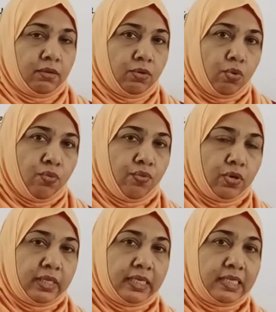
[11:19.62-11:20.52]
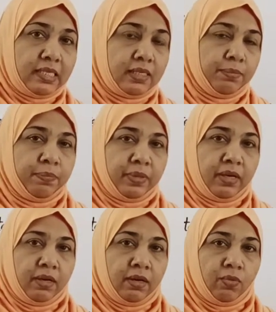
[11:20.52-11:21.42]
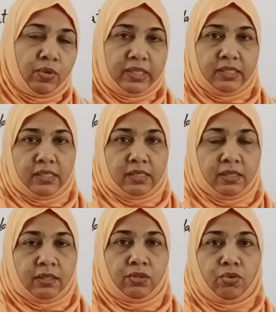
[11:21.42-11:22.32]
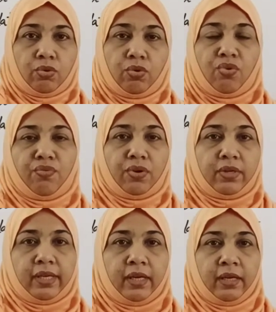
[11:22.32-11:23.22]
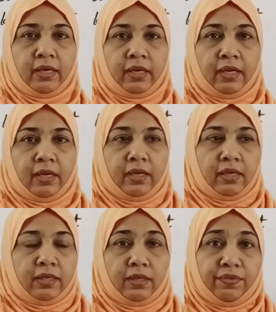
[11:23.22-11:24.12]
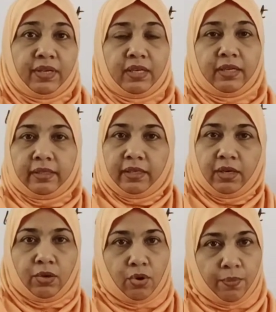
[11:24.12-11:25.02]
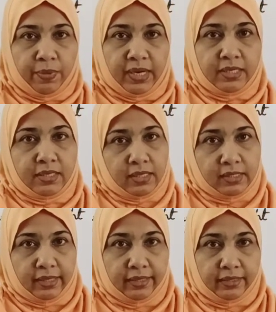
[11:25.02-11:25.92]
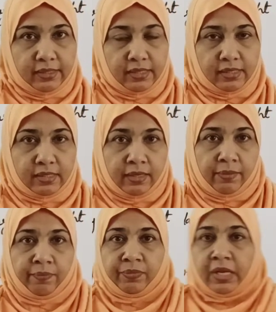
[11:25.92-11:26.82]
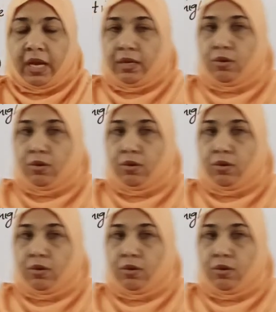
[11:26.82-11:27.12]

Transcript: go for the simple ones. Don't go for the difficult and the complex sentences. I